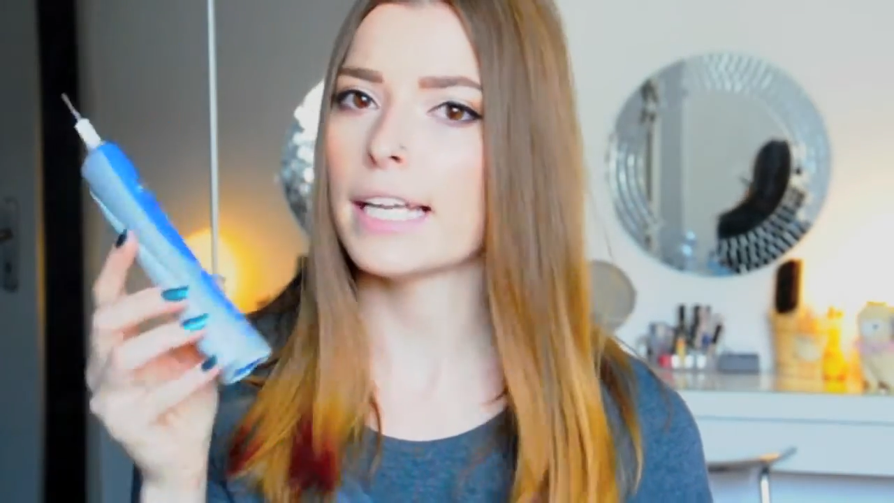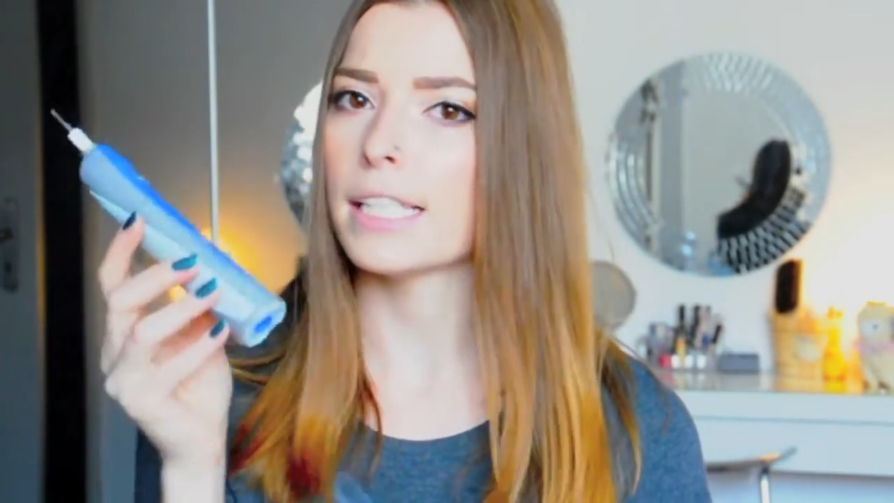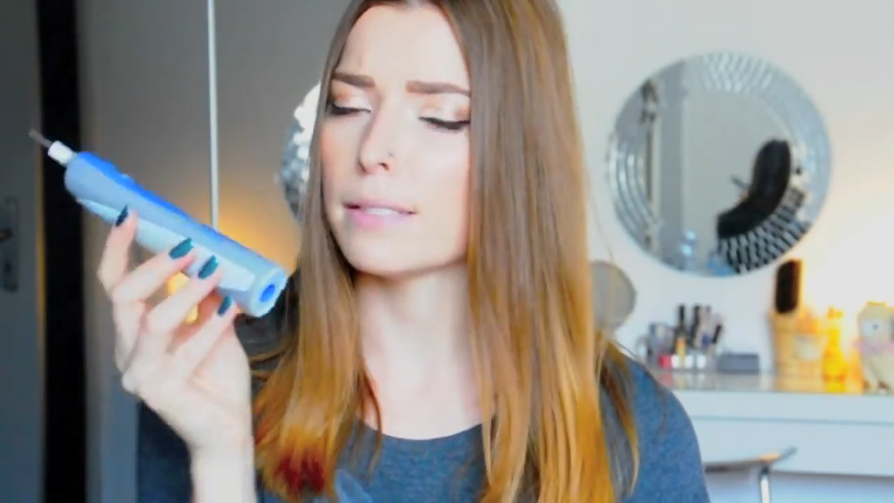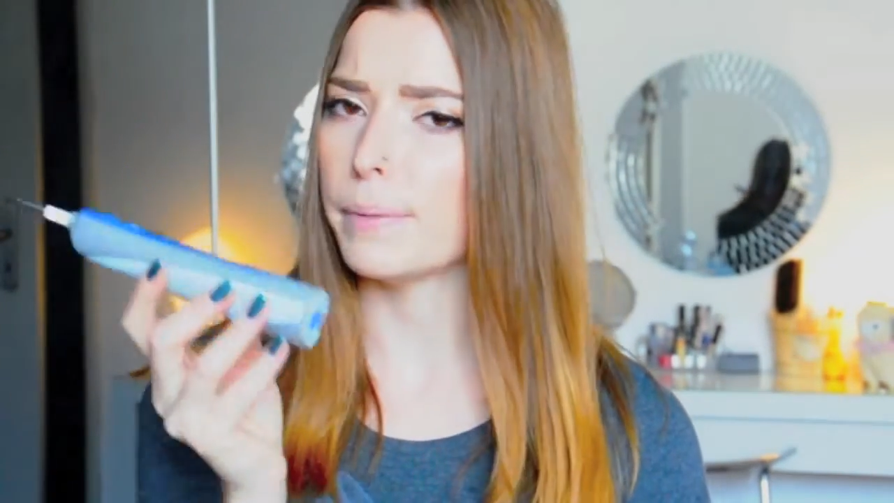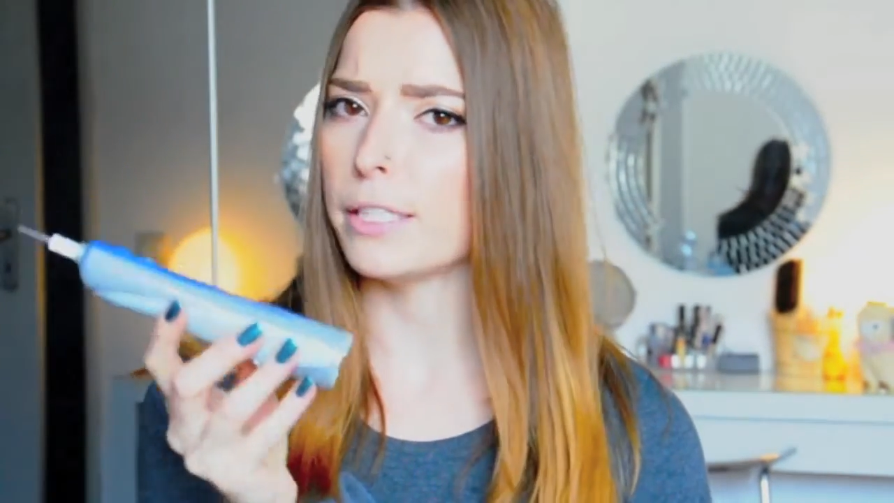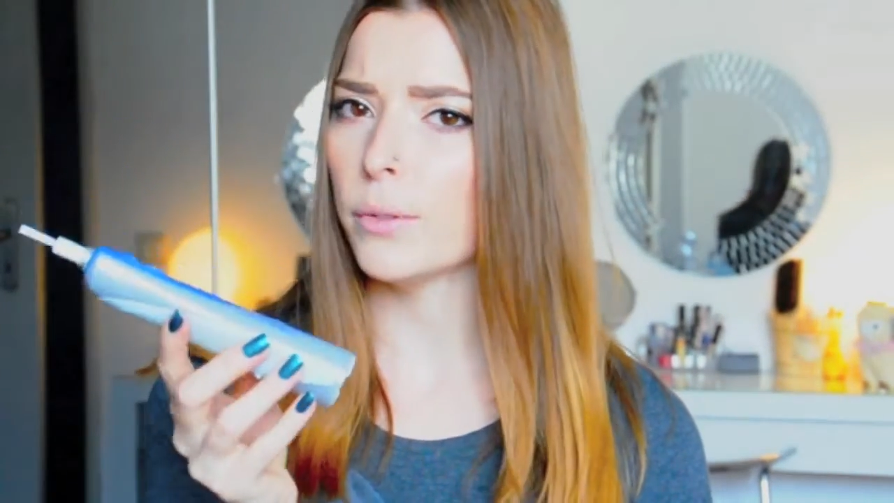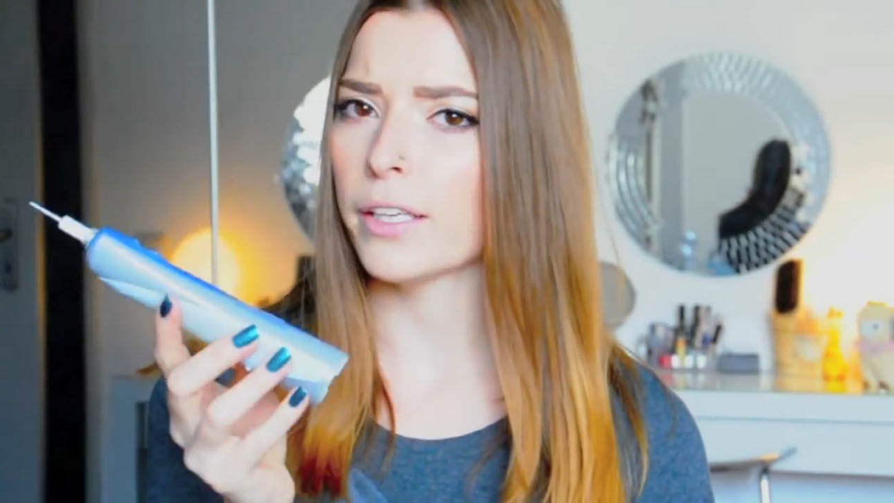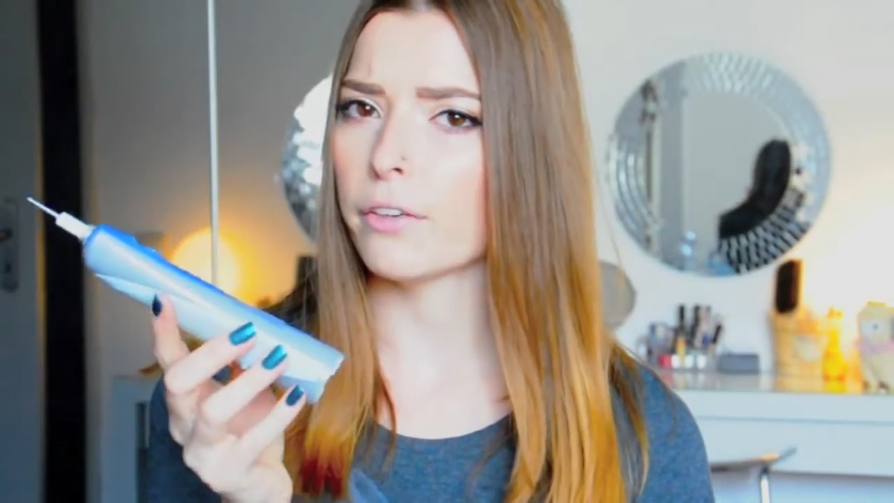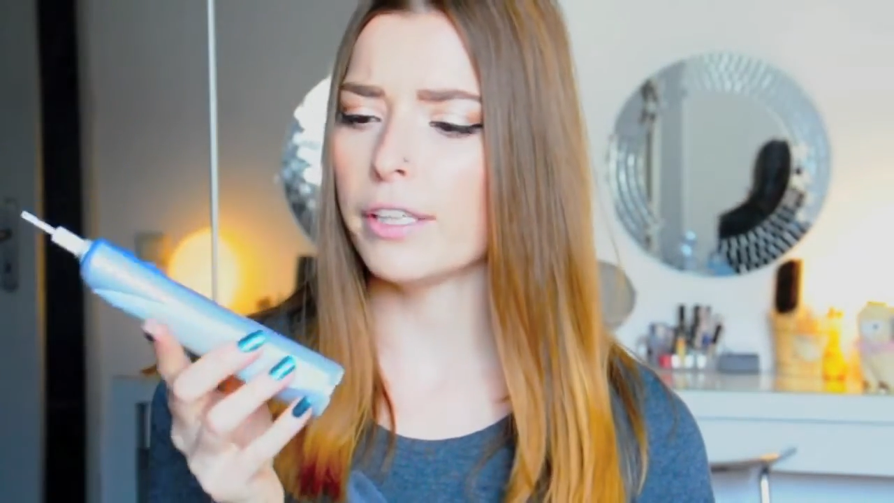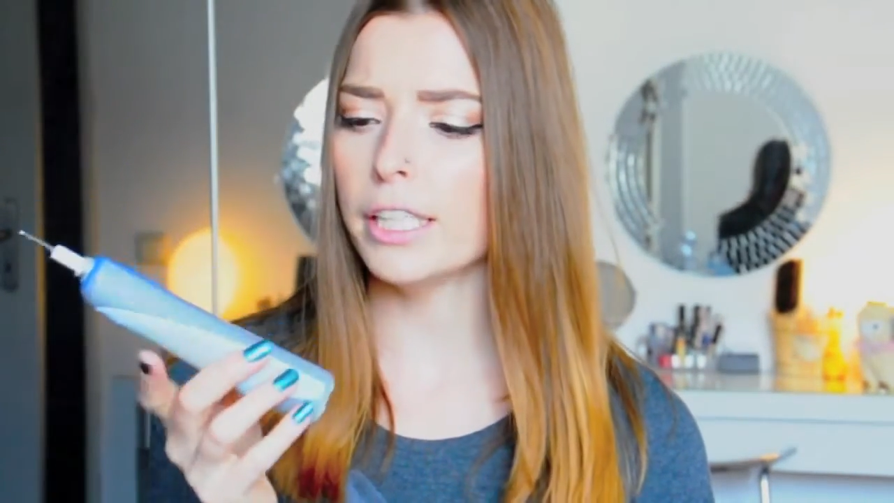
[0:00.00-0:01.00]
and it's been
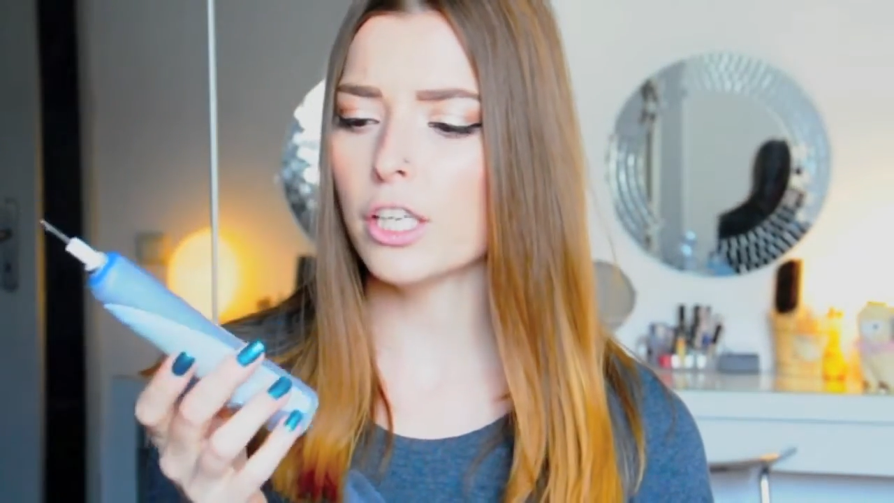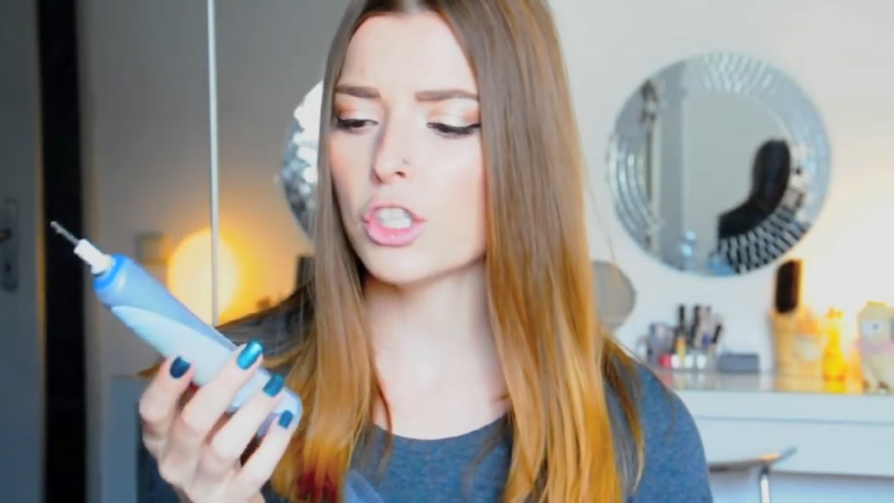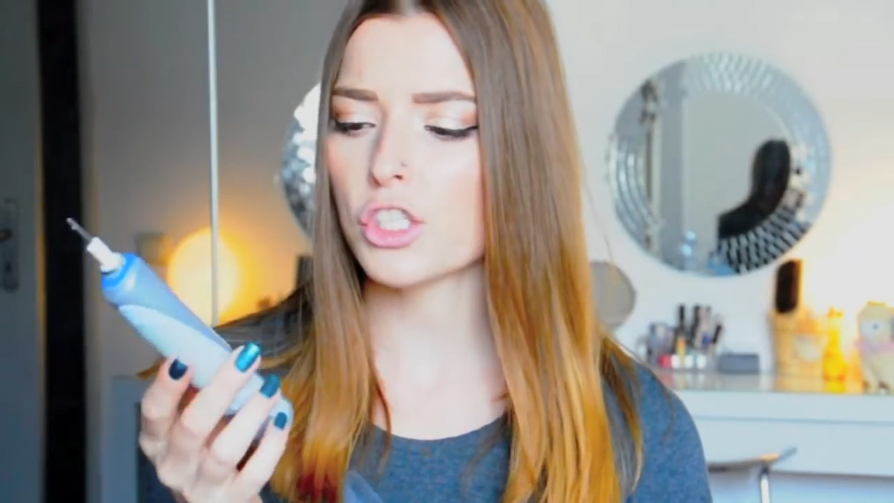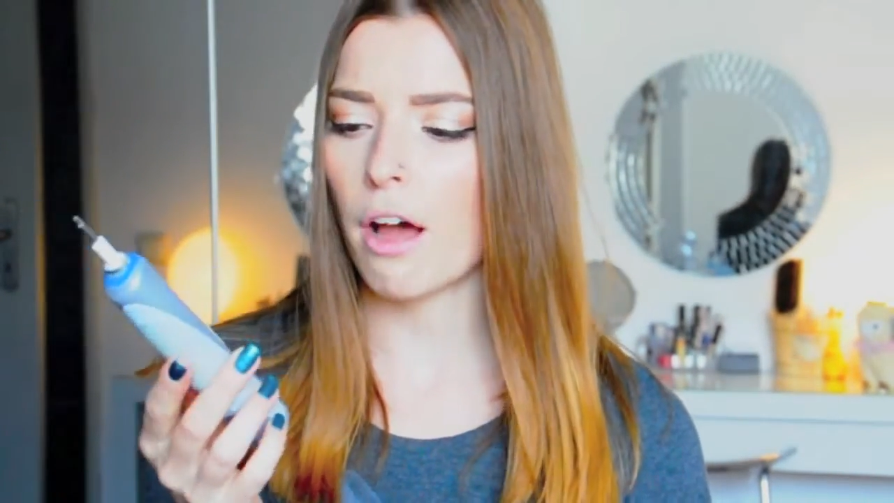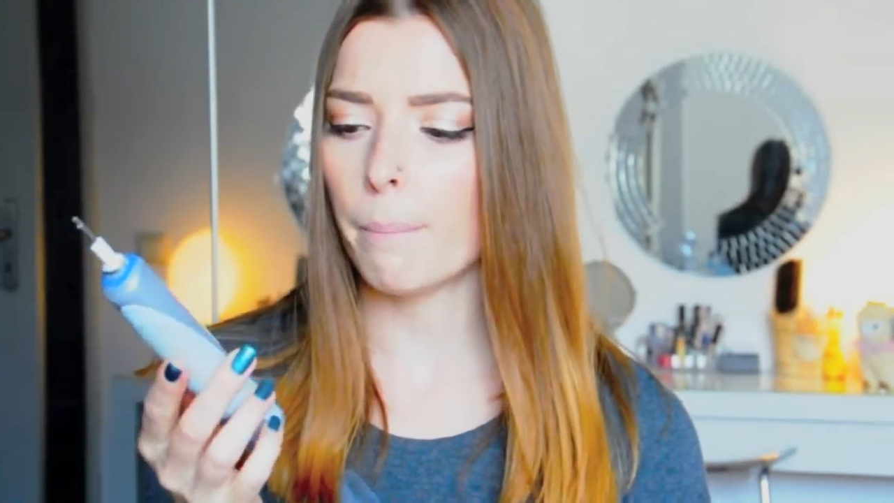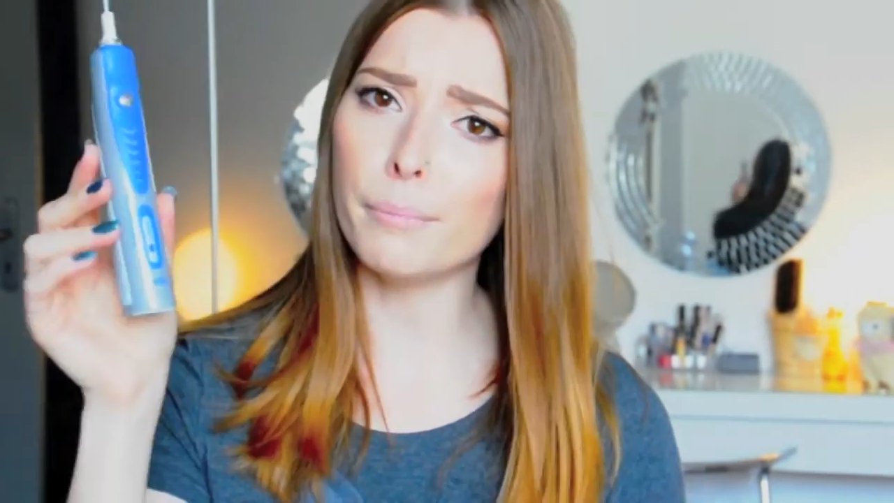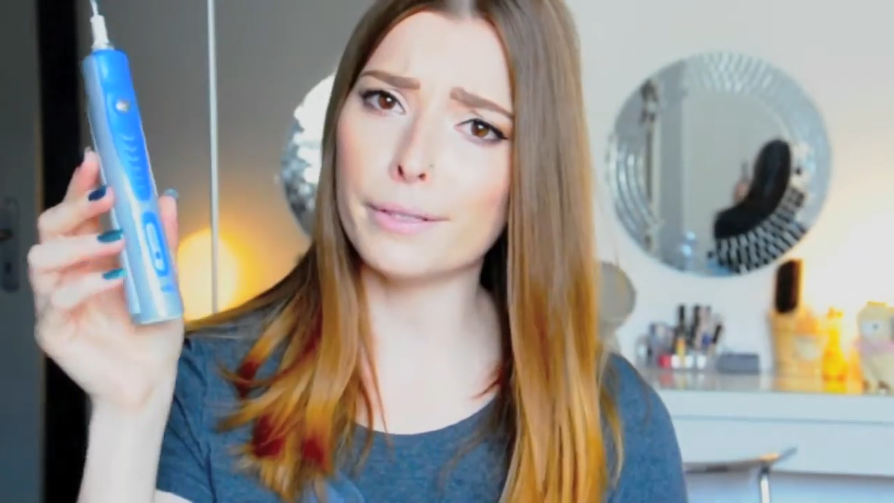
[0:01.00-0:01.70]
doing a really good job,